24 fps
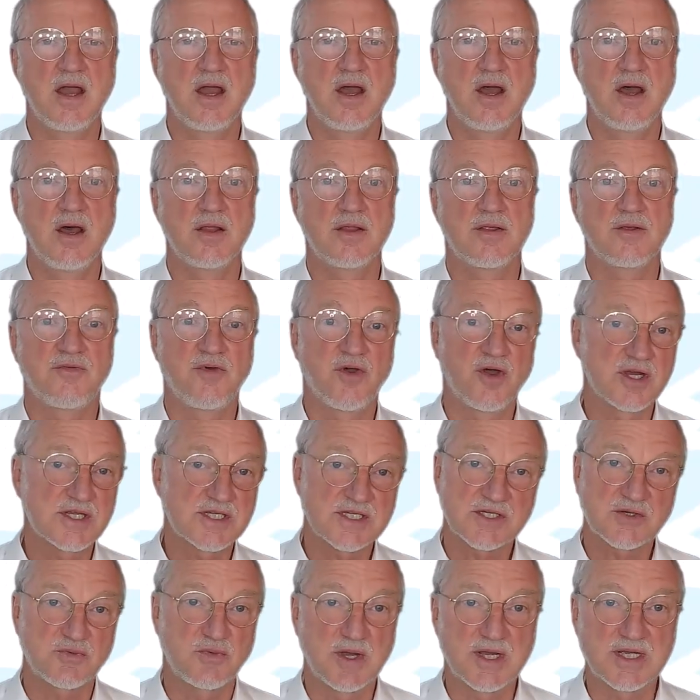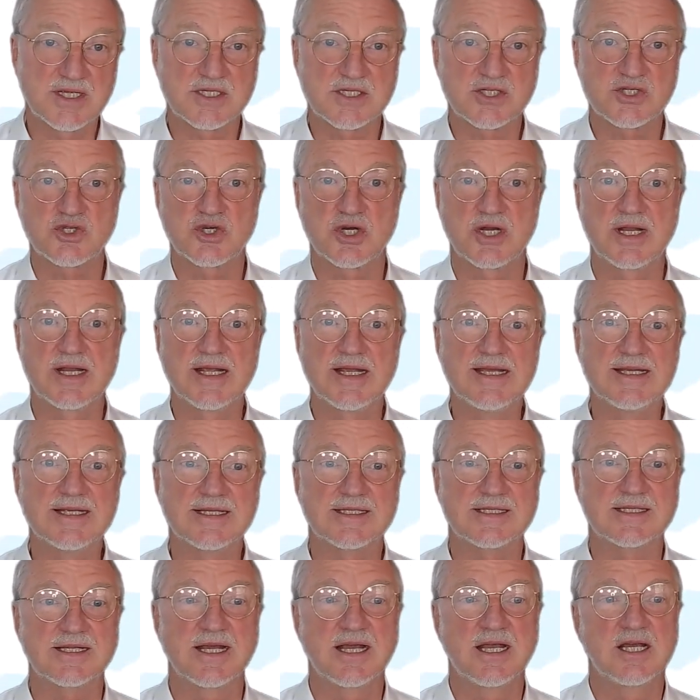The first question
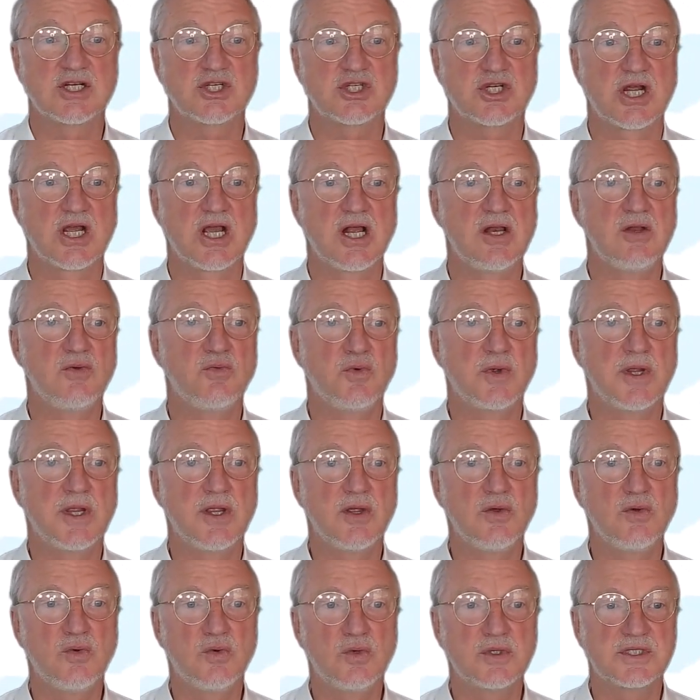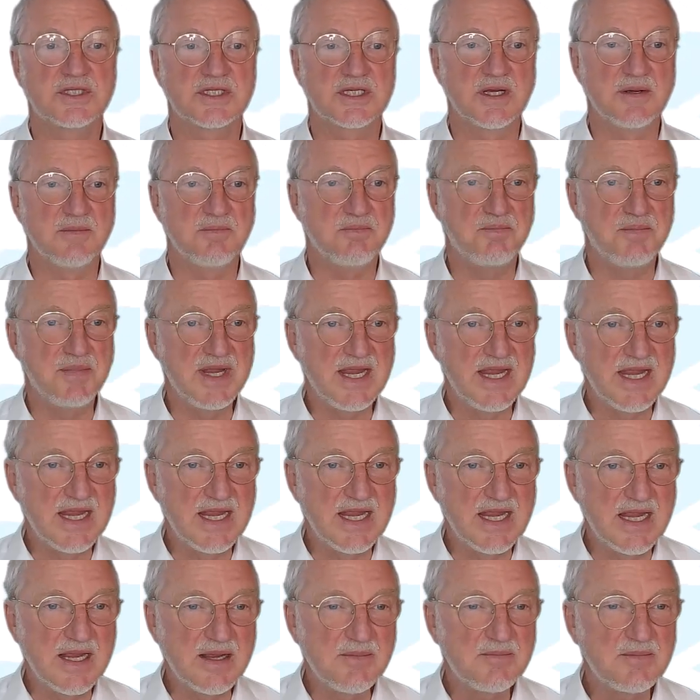is, shall we use a
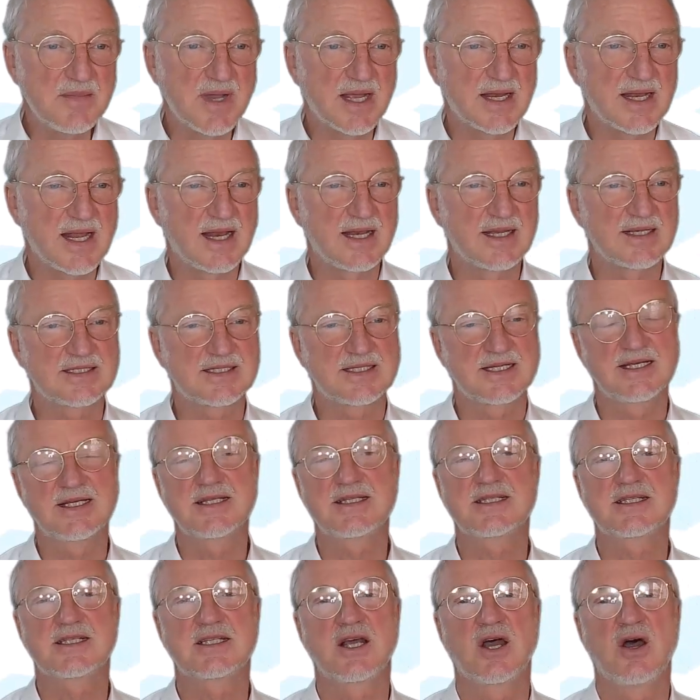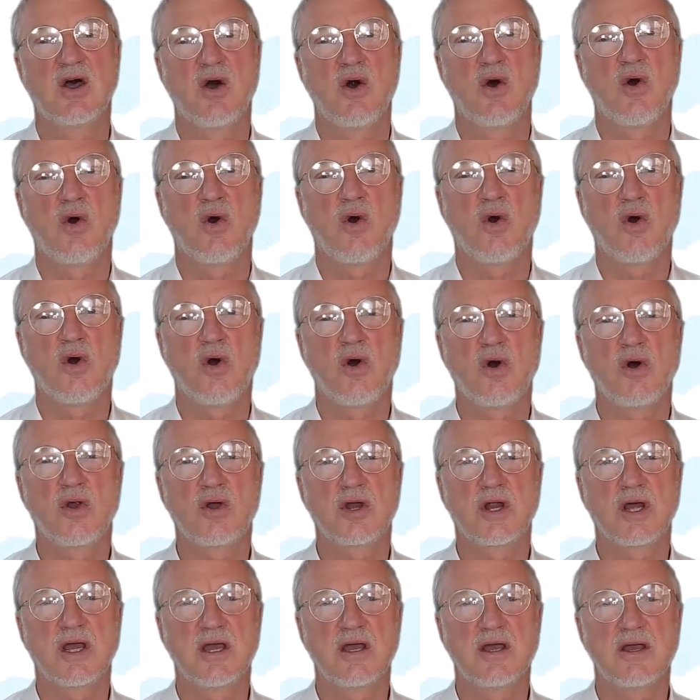beam analysis or
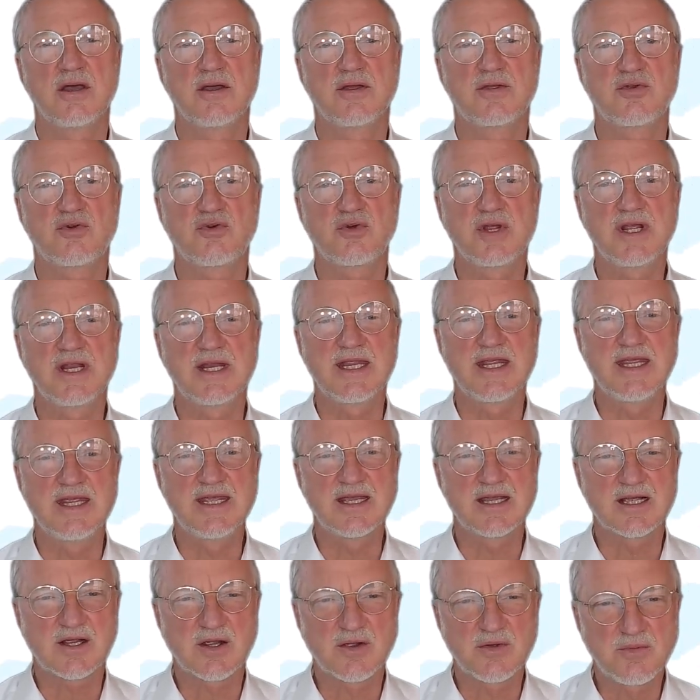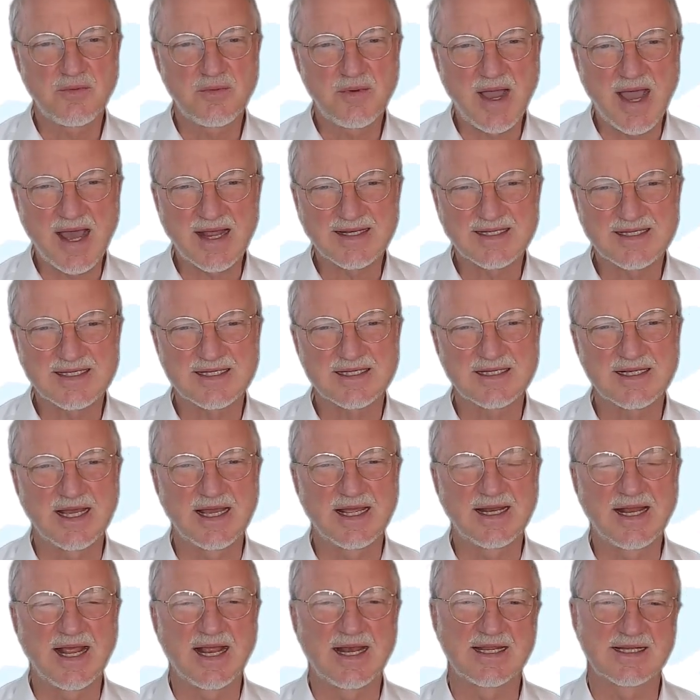a 3D quad
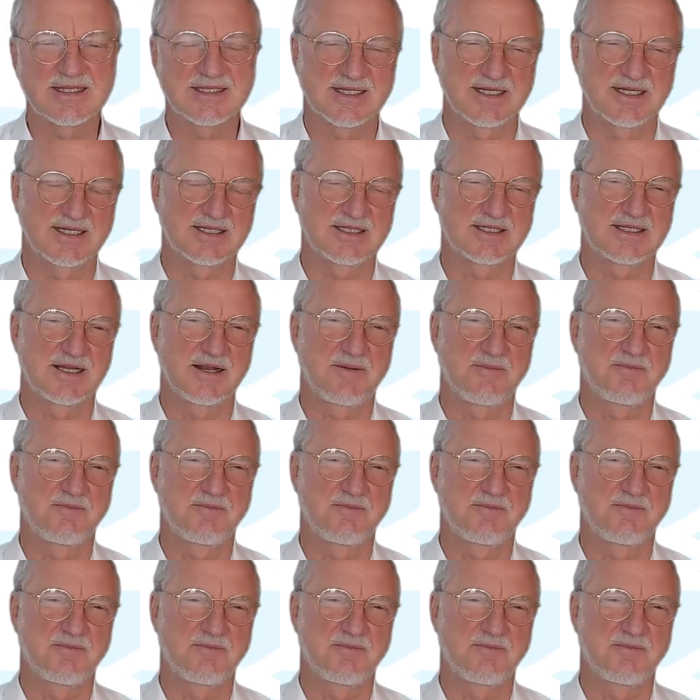analysis?